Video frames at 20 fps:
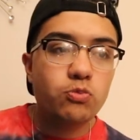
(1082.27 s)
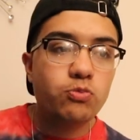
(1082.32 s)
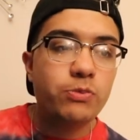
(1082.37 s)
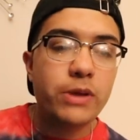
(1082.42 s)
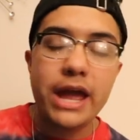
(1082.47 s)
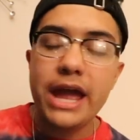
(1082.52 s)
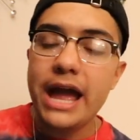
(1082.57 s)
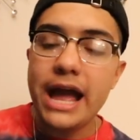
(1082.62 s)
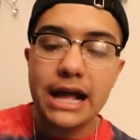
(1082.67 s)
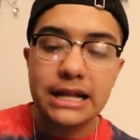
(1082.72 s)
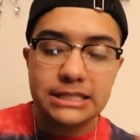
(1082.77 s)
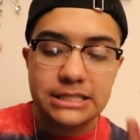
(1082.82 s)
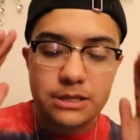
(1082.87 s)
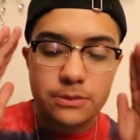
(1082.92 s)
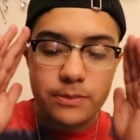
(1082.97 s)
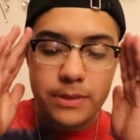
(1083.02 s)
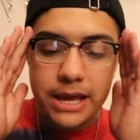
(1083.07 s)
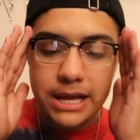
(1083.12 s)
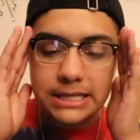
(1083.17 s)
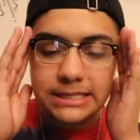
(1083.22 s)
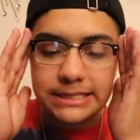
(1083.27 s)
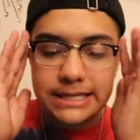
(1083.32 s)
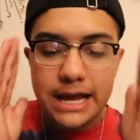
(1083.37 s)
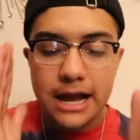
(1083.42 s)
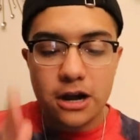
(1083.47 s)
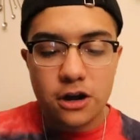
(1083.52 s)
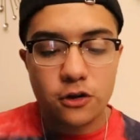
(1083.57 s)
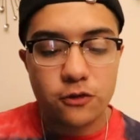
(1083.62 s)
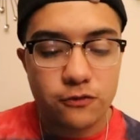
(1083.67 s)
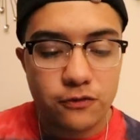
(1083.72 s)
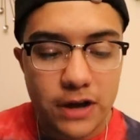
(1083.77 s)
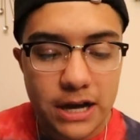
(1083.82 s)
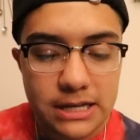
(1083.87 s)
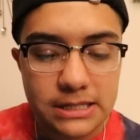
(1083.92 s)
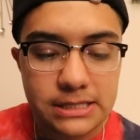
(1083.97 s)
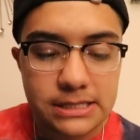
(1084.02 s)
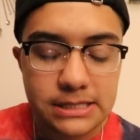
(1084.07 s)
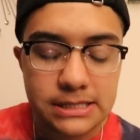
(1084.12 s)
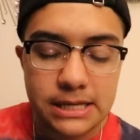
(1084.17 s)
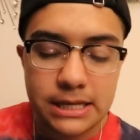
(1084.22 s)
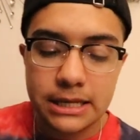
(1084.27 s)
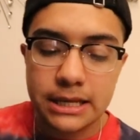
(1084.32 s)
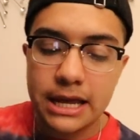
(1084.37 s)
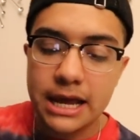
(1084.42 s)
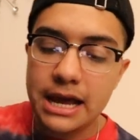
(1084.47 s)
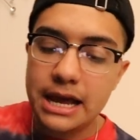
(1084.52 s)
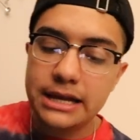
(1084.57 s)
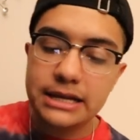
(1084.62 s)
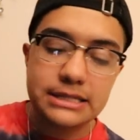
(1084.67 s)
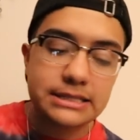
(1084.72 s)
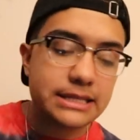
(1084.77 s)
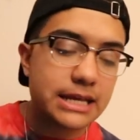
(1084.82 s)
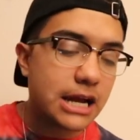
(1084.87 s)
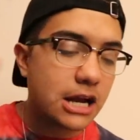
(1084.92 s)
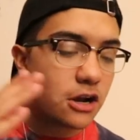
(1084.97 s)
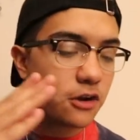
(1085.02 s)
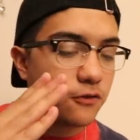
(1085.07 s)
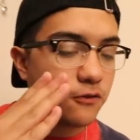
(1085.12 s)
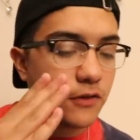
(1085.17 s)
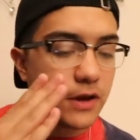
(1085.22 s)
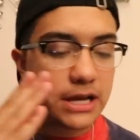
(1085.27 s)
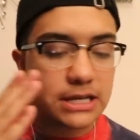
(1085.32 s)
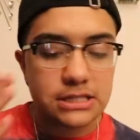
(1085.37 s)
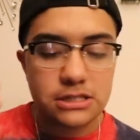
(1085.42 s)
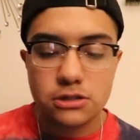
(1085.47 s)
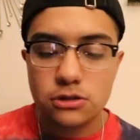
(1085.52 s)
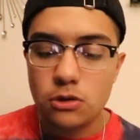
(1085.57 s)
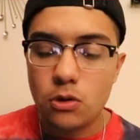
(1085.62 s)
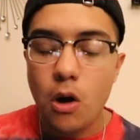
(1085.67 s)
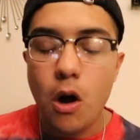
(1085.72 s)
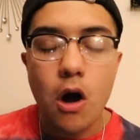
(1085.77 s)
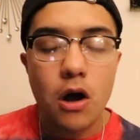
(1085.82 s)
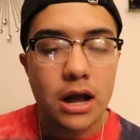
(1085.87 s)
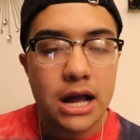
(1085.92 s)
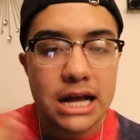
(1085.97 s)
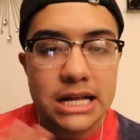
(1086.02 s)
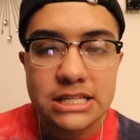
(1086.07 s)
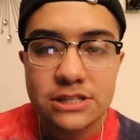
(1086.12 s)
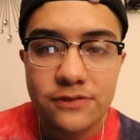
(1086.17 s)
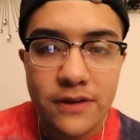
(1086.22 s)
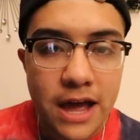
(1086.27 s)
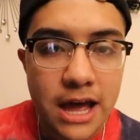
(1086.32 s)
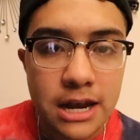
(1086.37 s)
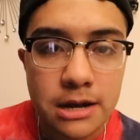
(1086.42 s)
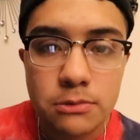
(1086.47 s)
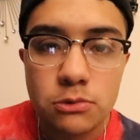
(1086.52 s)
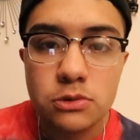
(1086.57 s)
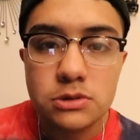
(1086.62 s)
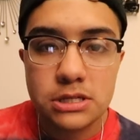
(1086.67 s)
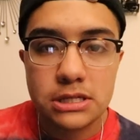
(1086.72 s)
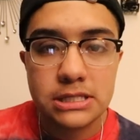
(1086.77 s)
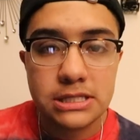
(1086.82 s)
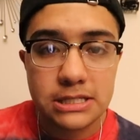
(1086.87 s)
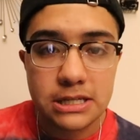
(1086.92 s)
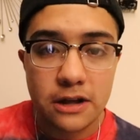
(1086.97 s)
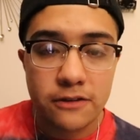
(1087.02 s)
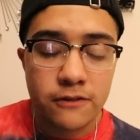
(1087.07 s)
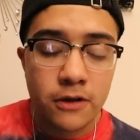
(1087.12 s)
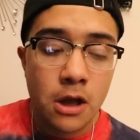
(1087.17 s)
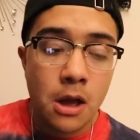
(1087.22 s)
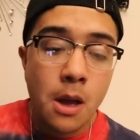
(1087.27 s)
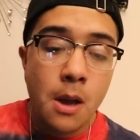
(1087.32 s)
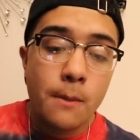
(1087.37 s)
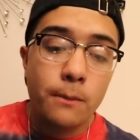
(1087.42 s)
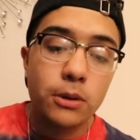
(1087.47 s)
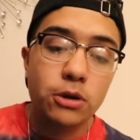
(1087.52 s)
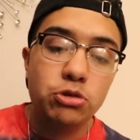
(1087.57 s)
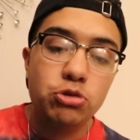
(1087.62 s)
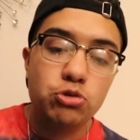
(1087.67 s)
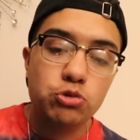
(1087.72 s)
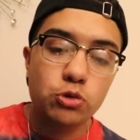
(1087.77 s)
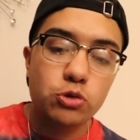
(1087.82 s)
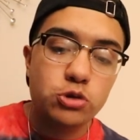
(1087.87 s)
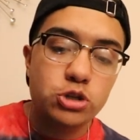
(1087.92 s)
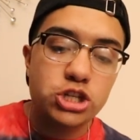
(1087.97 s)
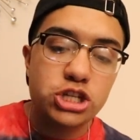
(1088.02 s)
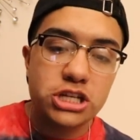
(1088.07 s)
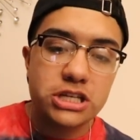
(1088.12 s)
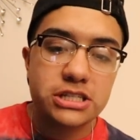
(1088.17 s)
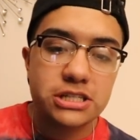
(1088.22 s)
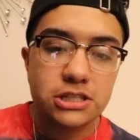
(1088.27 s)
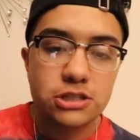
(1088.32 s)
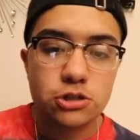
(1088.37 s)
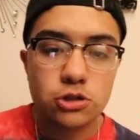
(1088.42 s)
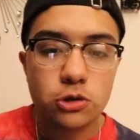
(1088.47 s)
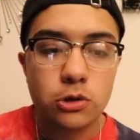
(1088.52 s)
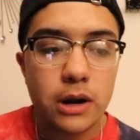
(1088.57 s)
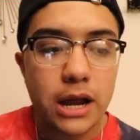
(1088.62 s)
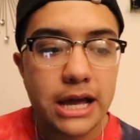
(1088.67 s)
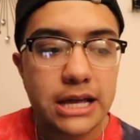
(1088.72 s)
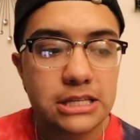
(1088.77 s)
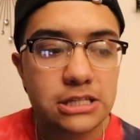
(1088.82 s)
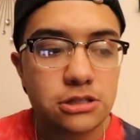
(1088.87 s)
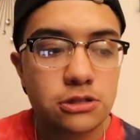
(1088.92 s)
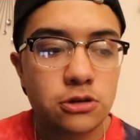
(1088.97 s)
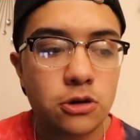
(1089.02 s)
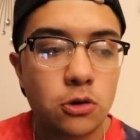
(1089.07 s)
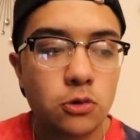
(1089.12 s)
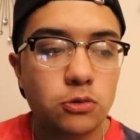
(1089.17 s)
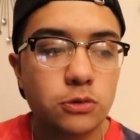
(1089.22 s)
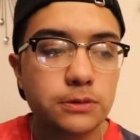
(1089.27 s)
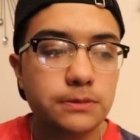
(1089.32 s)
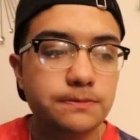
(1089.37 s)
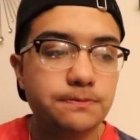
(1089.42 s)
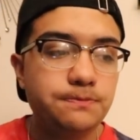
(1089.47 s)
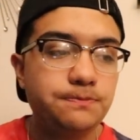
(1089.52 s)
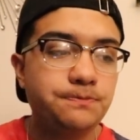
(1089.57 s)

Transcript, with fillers: they had to make sacrifices and they had to sacrifice, you know, all kinds of animals and stuff. But through Jesus Christ, you know,